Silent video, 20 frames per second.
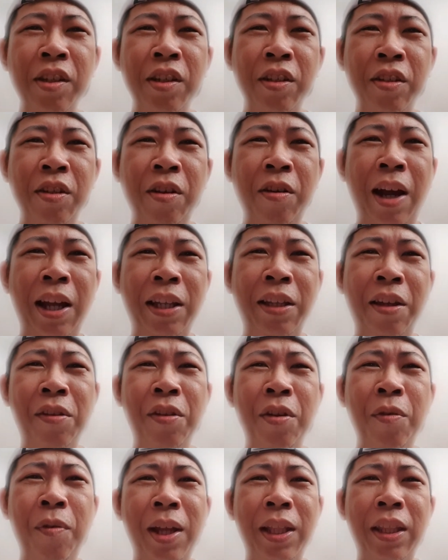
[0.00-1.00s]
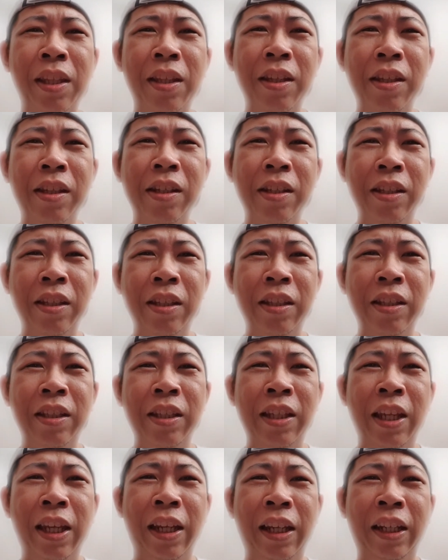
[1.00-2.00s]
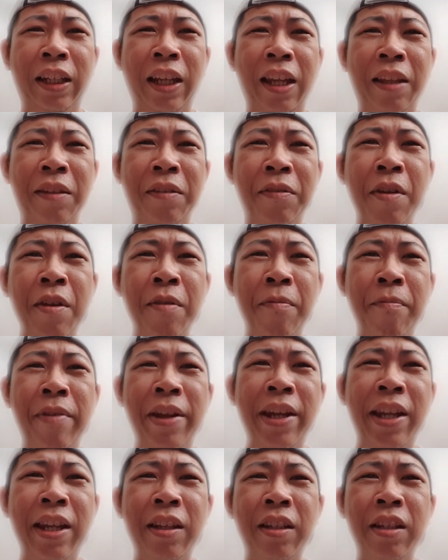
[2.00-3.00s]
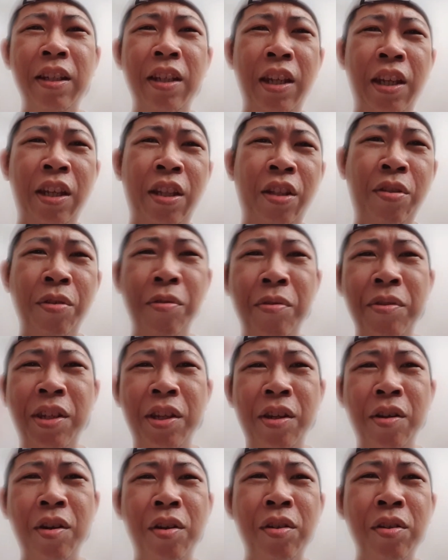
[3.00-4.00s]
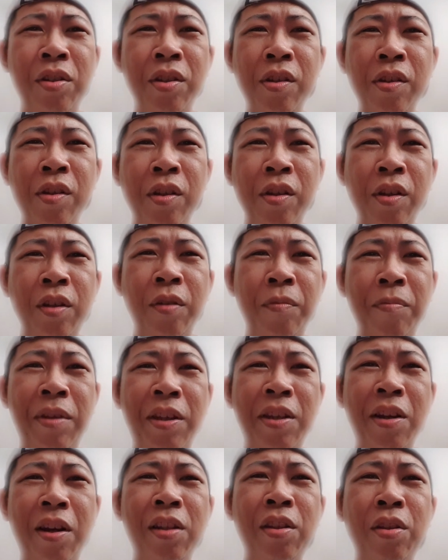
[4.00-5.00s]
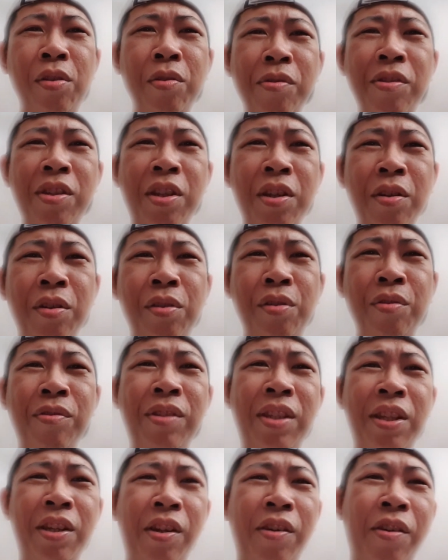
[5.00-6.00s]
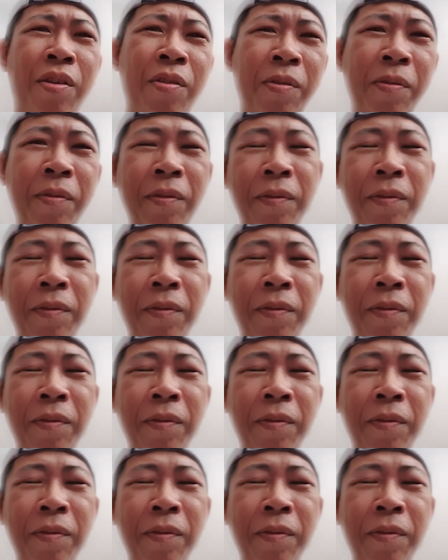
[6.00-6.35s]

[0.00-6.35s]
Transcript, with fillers: So I don't know what they can bring in 2.0, beyond 2.0.2.0.